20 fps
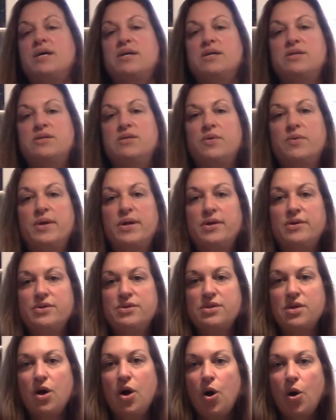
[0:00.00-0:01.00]
So here's
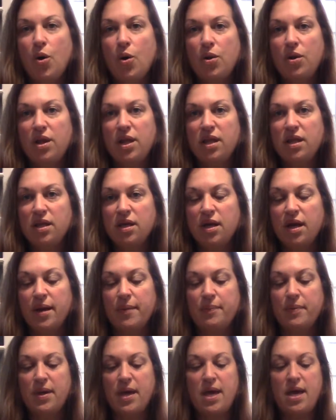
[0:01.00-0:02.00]
the hole in the
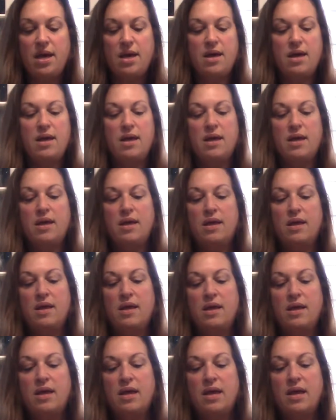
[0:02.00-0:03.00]
cupcake.
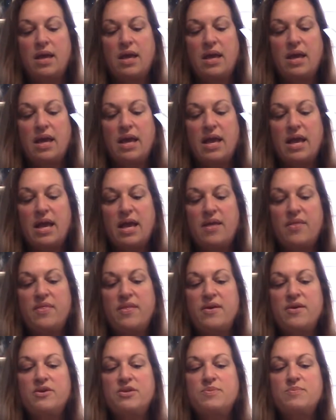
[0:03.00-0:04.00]
And
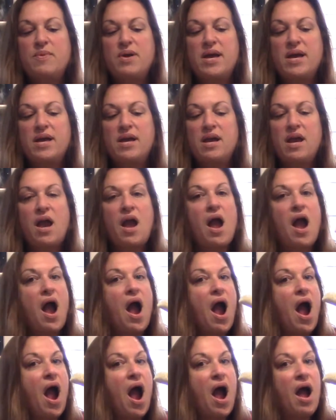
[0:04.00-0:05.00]
there's my
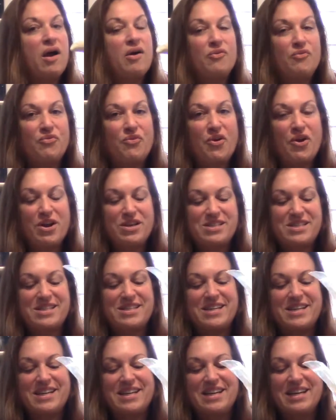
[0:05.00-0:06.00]

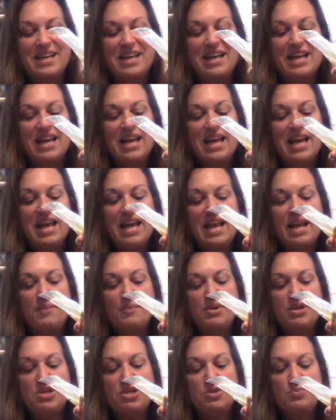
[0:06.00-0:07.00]
frosting. And I'm
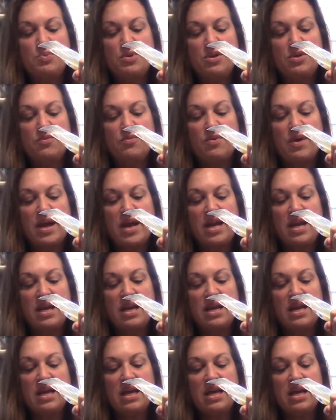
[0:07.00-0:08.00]
going to just put it right
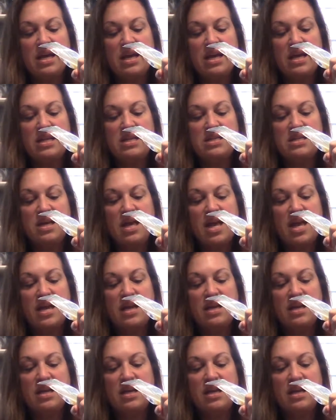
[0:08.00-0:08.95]
inside.